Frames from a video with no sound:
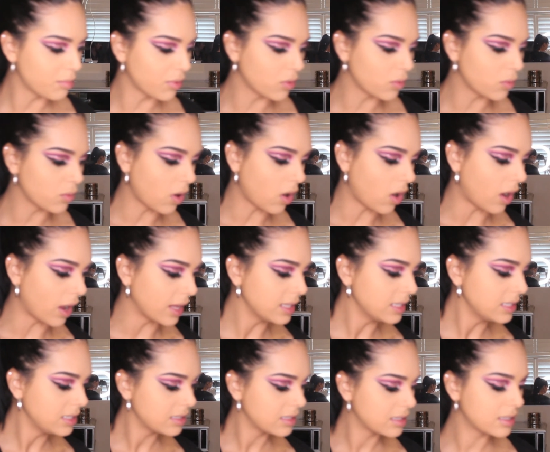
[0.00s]

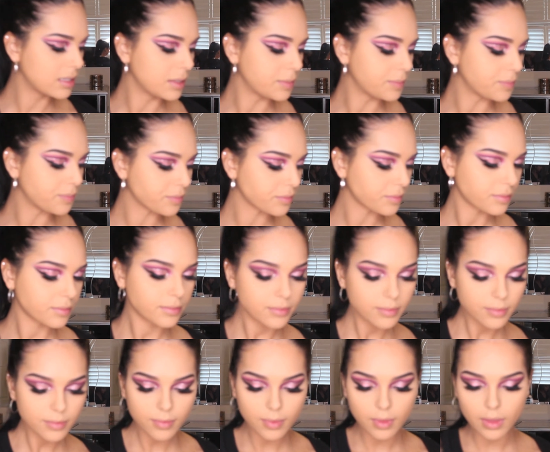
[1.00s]
bronze.
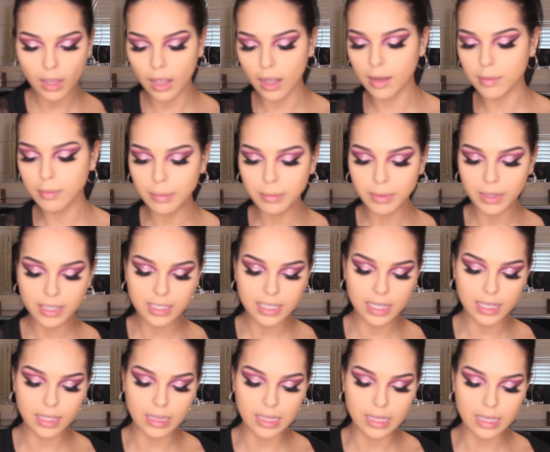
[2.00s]
I'm going to
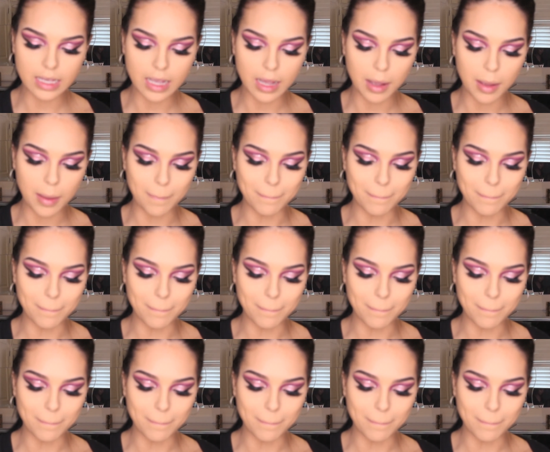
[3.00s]
take the